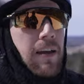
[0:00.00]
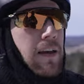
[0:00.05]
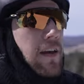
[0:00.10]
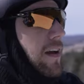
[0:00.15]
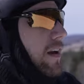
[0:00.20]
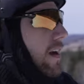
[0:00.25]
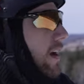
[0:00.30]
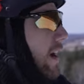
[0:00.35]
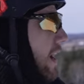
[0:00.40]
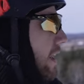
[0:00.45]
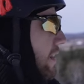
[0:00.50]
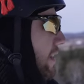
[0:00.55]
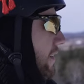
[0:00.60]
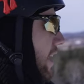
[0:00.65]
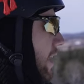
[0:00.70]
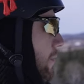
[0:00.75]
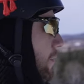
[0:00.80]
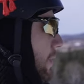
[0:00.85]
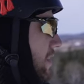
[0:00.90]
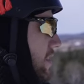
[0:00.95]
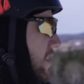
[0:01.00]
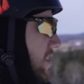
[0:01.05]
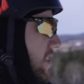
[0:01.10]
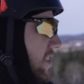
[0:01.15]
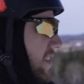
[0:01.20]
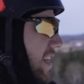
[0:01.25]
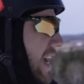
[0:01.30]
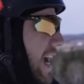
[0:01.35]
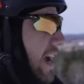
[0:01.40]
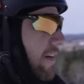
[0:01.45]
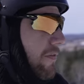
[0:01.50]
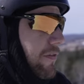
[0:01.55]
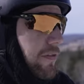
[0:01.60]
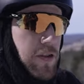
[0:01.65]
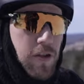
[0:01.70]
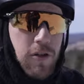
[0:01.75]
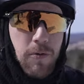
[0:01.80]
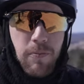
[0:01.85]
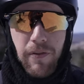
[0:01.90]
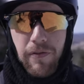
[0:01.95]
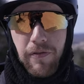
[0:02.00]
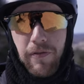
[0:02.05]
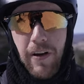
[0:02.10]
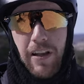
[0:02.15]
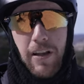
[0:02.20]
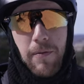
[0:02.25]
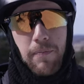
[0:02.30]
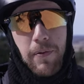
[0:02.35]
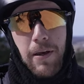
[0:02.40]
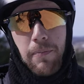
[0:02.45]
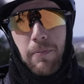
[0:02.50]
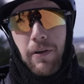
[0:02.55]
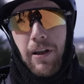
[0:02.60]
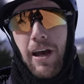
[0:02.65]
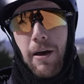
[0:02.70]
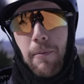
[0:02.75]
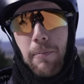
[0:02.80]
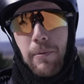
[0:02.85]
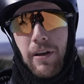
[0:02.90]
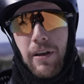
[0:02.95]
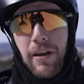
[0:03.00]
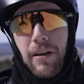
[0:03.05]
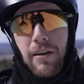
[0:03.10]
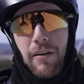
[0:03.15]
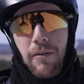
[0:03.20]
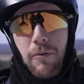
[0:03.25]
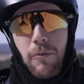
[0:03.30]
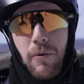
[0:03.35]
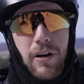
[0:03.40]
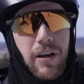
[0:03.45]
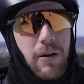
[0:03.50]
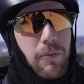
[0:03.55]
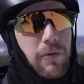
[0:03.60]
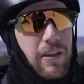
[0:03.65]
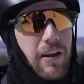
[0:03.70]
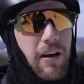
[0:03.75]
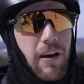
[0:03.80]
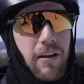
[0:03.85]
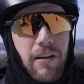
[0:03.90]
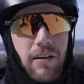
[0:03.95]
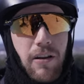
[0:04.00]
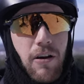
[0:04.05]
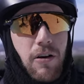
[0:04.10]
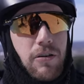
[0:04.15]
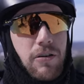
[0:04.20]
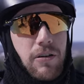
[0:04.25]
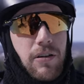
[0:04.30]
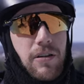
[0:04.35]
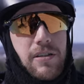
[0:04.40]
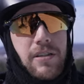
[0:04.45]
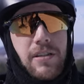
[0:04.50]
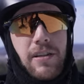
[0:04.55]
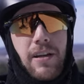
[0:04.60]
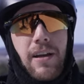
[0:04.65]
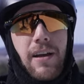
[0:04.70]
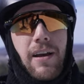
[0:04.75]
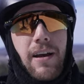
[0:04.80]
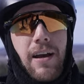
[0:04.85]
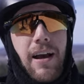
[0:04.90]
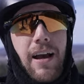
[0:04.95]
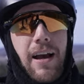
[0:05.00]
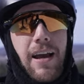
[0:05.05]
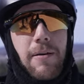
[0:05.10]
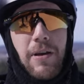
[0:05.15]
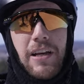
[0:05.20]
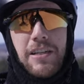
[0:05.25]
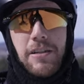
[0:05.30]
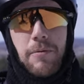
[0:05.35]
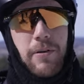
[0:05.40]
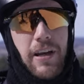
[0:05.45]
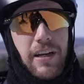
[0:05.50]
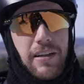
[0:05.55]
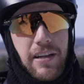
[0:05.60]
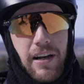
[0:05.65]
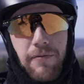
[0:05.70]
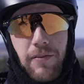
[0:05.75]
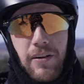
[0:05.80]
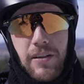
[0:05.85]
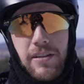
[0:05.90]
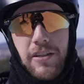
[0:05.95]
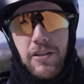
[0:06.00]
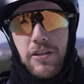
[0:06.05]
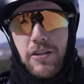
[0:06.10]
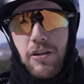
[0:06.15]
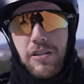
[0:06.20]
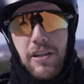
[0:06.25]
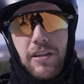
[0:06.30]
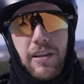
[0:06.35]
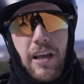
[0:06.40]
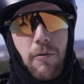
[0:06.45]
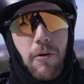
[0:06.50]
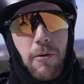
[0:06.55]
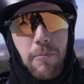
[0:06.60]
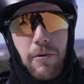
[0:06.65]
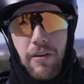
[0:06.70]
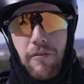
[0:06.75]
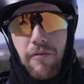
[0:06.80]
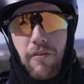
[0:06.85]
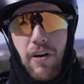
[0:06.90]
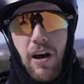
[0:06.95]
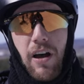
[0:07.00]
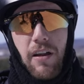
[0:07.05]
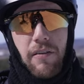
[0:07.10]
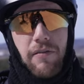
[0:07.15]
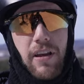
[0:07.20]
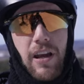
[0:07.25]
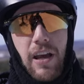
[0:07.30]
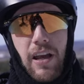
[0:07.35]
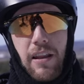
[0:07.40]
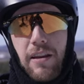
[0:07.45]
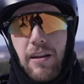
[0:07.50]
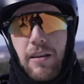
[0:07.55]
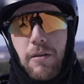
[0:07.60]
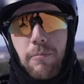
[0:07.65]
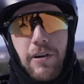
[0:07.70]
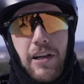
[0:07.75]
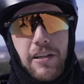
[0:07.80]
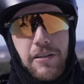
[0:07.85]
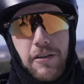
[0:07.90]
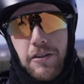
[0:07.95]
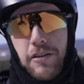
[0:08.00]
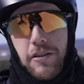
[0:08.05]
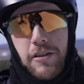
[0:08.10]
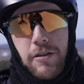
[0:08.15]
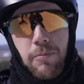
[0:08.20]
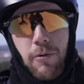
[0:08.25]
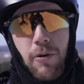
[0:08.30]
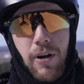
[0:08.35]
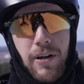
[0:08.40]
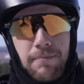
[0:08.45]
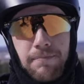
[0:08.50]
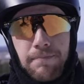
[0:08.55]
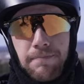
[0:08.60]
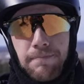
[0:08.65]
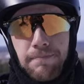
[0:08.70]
Uh, they've got a bunch of staff, super friendly people helping, working with all the locals. Uh, it makes a big difference. It shows that they want to be involved and they're the brands you should support.